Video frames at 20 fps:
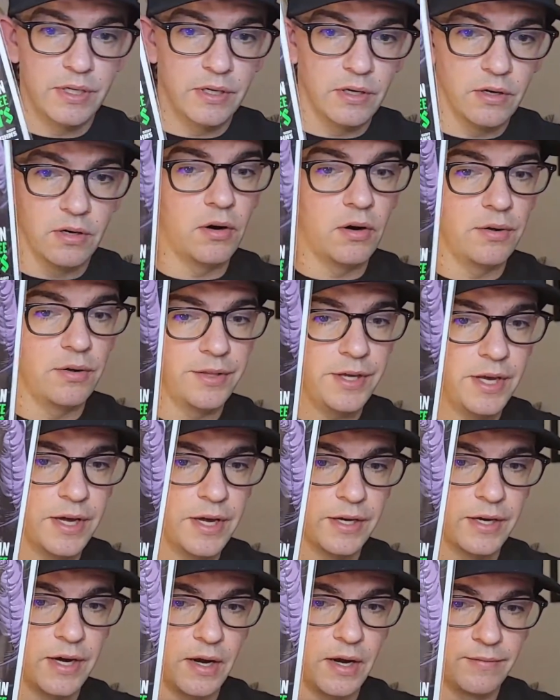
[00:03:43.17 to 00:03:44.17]
All the A
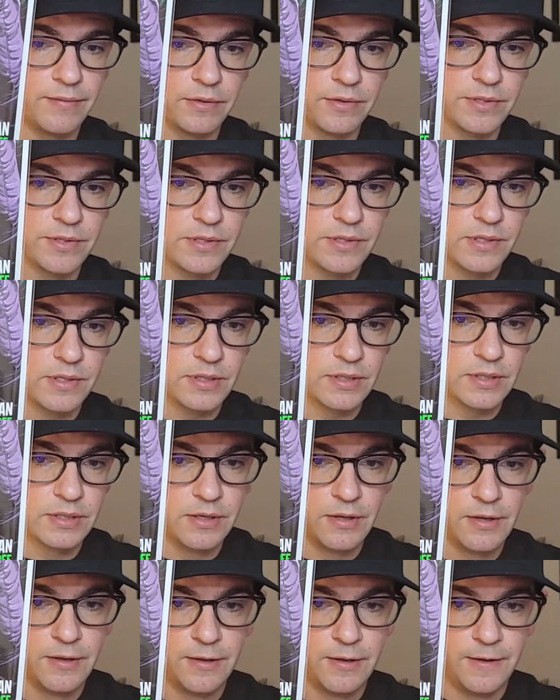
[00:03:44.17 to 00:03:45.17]
covers.
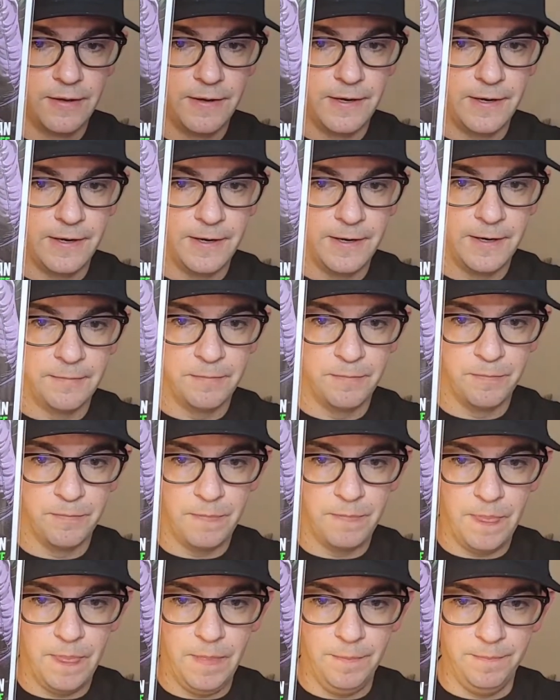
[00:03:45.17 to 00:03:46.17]
I
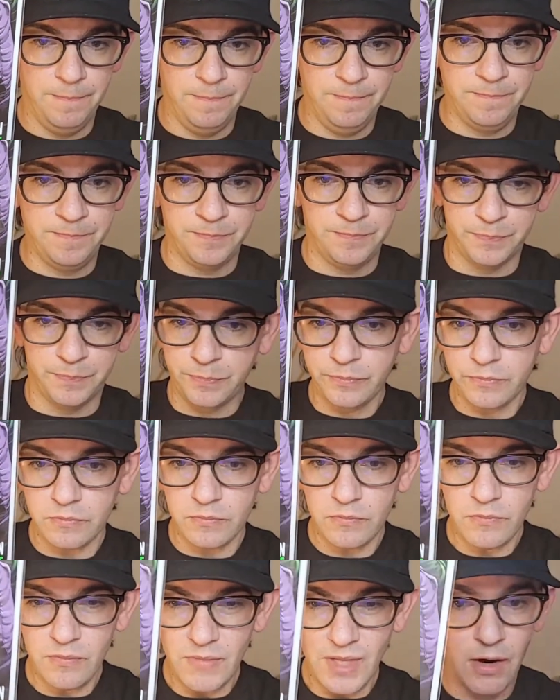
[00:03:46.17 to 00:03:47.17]

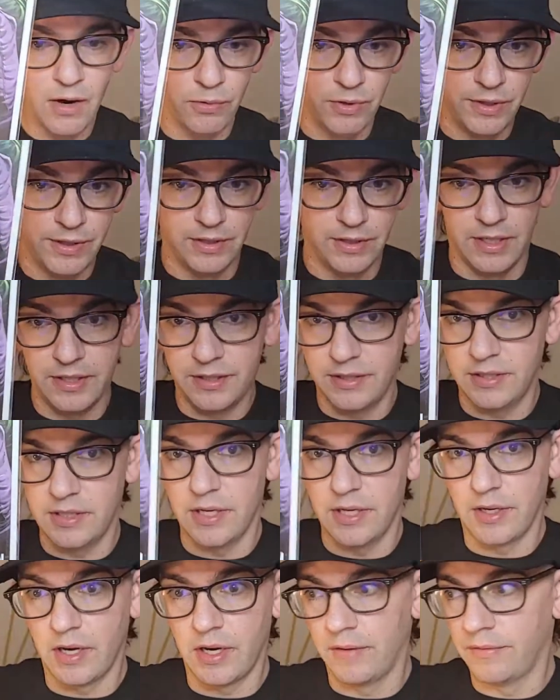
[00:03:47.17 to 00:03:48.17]
really like the A
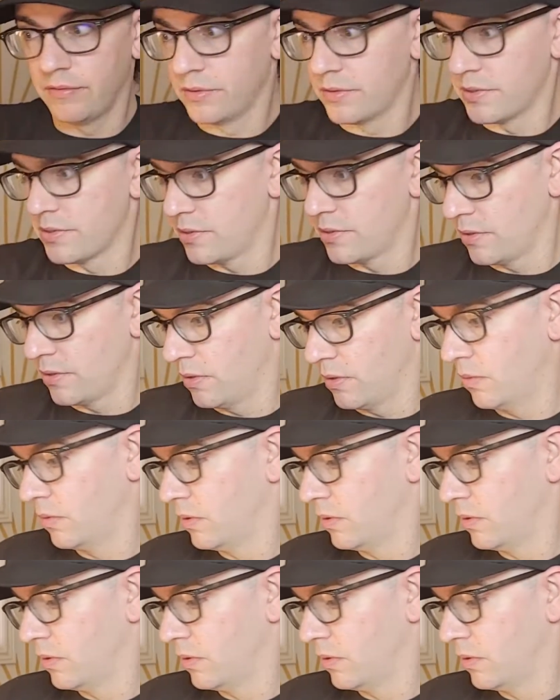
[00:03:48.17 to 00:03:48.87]
covers, so